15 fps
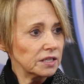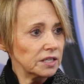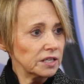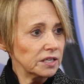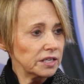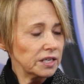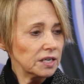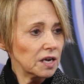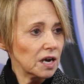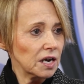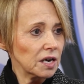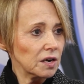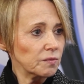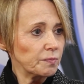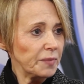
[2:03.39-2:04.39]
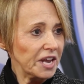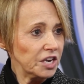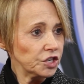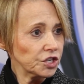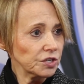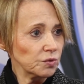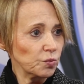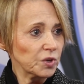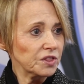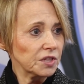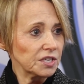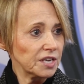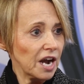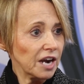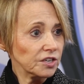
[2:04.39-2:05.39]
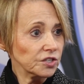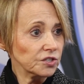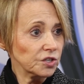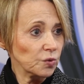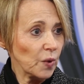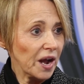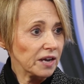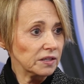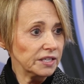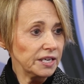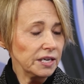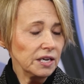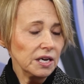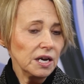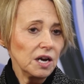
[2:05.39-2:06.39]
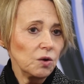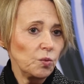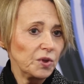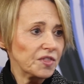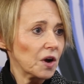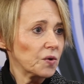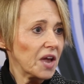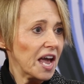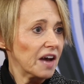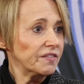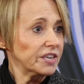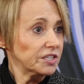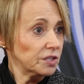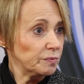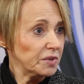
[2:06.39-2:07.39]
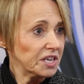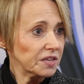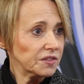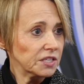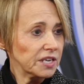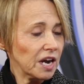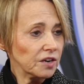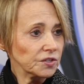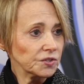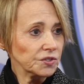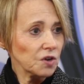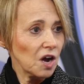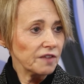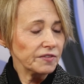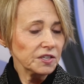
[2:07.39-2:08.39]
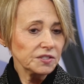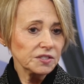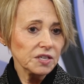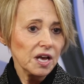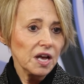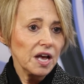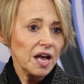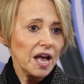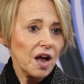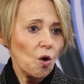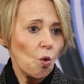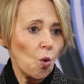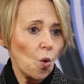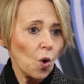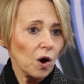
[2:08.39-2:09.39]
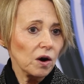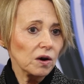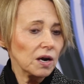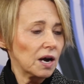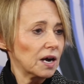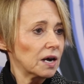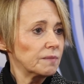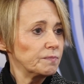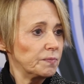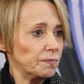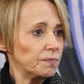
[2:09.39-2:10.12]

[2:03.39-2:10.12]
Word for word: the uh, patient with the doctor directly without having to be at the doctor's office or uh,